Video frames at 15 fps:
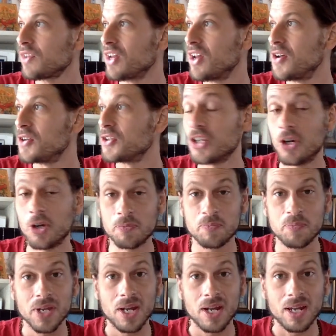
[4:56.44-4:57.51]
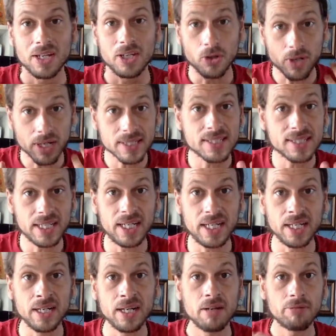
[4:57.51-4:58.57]
So you can
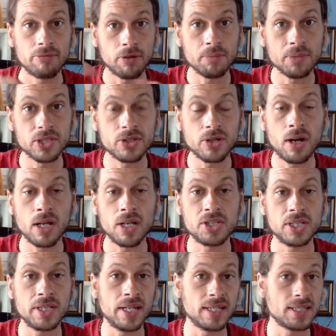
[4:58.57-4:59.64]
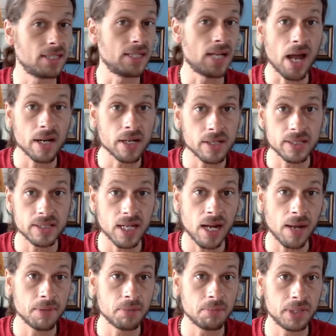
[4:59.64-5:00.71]
see from astrology that it's not a good
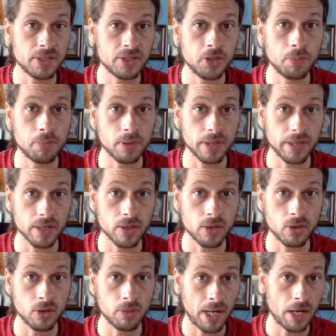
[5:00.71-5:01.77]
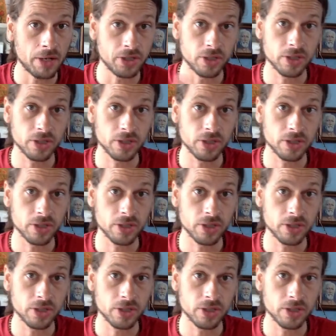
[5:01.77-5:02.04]
time to be too political about your